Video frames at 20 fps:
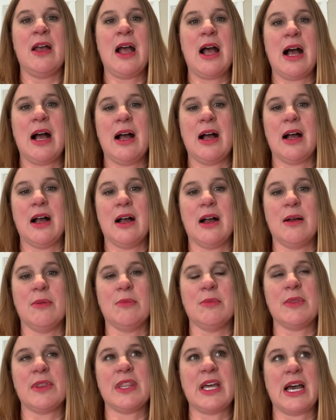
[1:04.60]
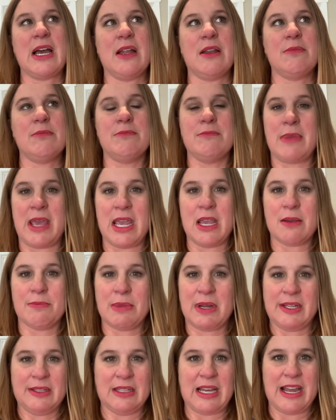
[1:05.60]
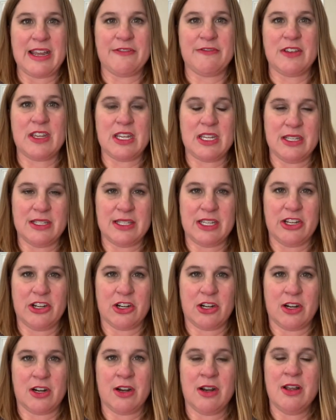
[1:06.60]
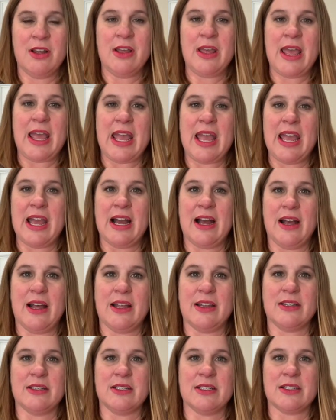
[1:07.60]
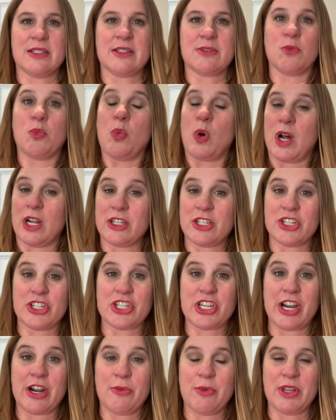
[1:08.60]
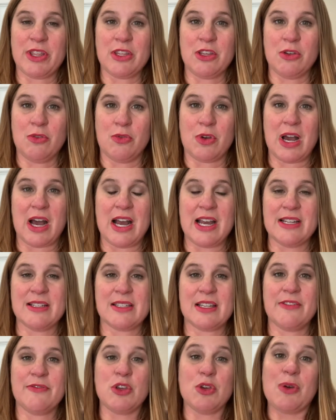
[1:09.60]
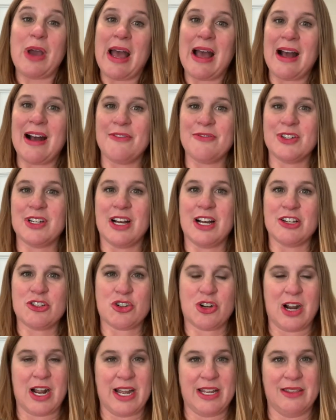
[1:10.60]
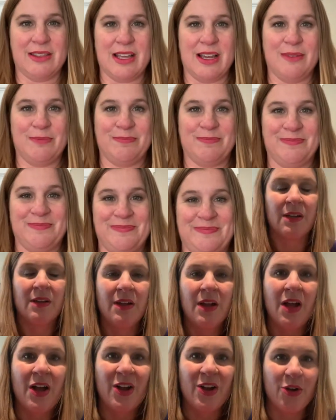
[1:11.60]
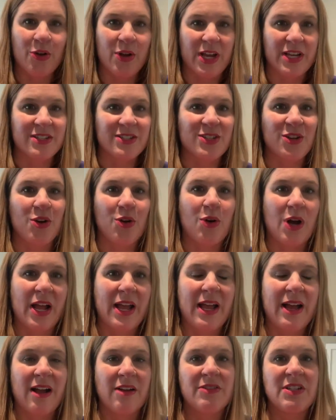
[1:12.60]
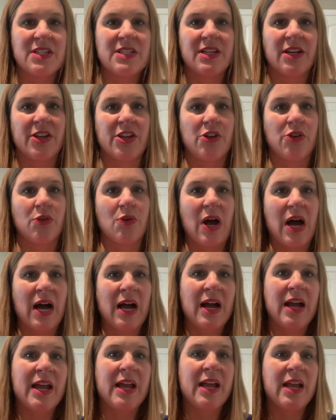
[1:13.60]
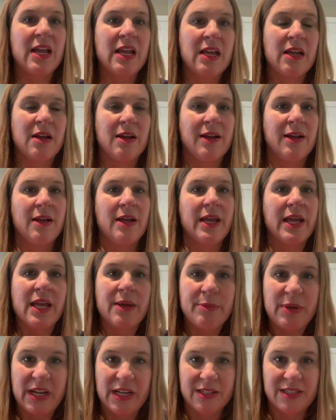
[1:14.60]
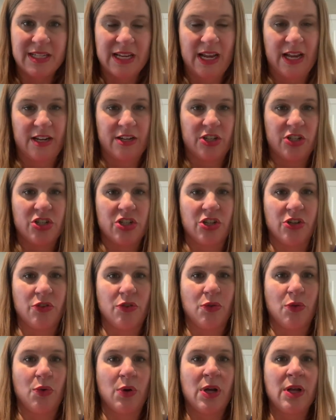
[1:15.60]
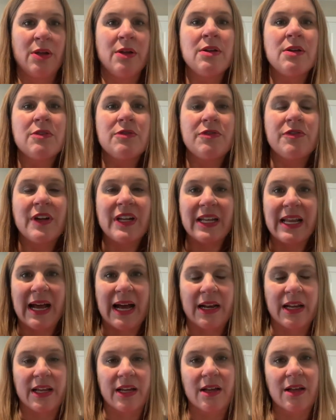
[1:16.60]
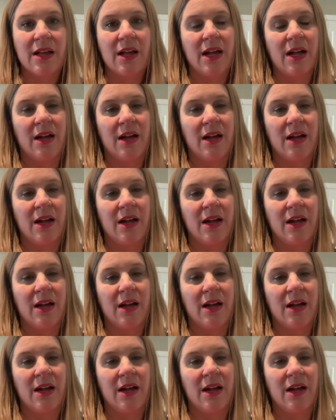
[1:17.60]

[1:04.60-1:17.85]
that make my life easier and want to share with you guys if you have not tried them. Okay, so I have to tell you, I am a tennis shoe fanatic.